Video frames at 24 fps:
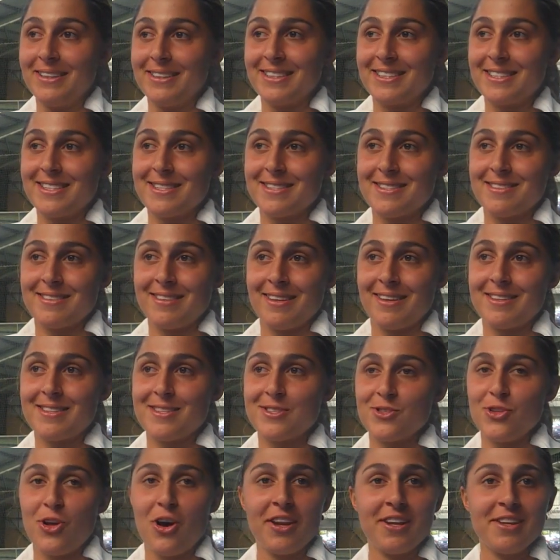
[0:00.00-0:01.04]
it's
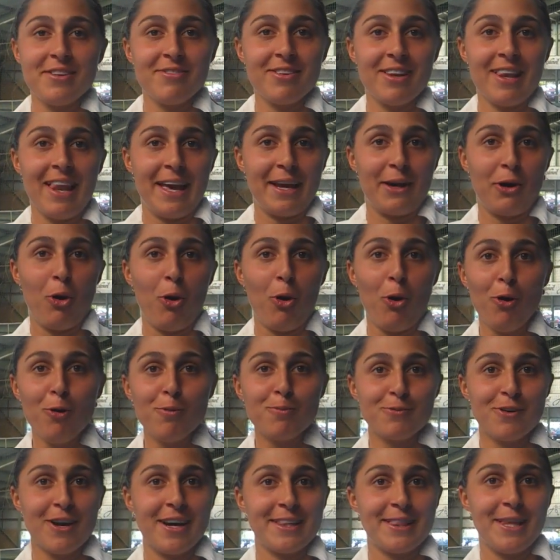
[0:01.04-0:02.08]
not even like home
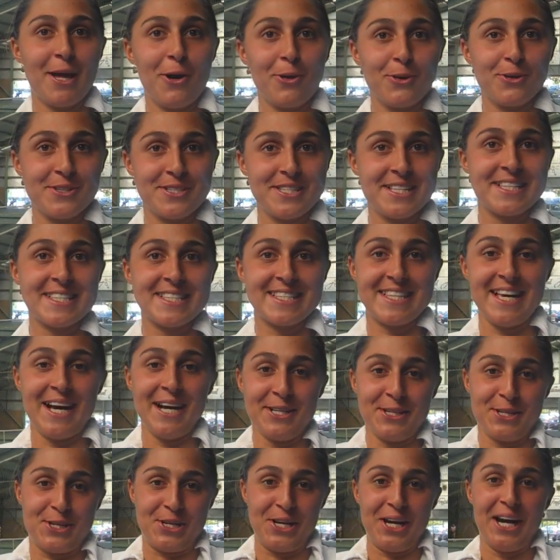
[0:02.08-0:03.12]
right now because it's
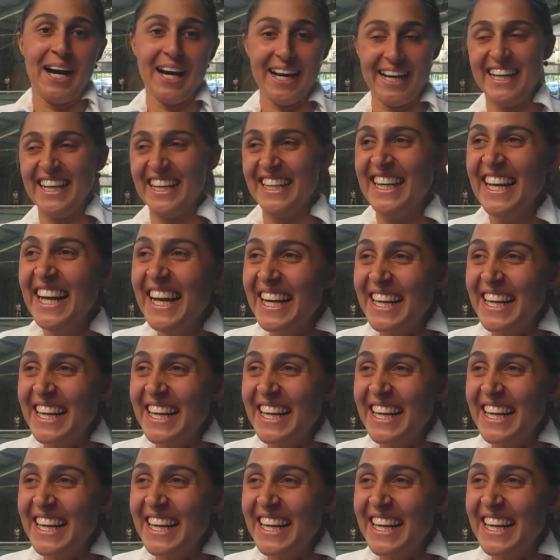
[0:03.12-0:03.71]
sunshine.